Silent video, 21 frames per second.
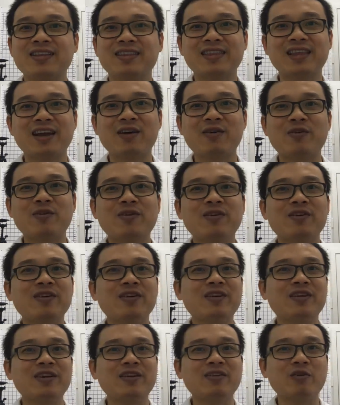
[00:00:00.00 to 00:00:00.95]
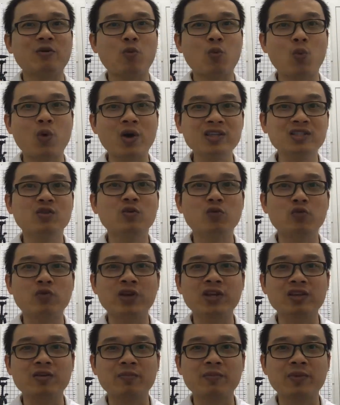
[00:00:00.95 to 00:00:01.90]
Now, once you
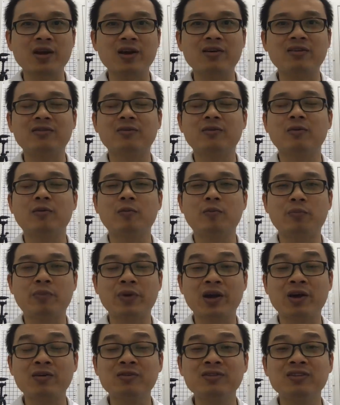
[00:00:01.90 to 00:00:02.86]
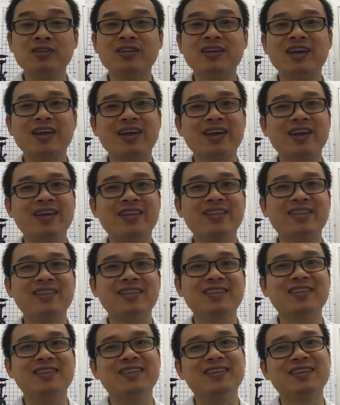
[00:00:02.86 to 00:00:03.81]
ring the bell,
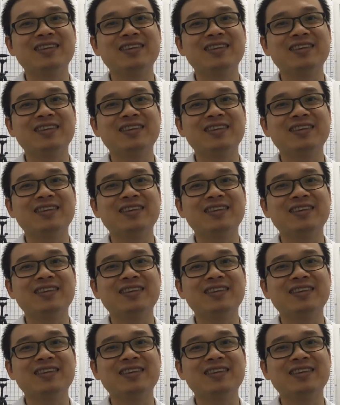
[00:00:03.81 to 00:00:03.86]
and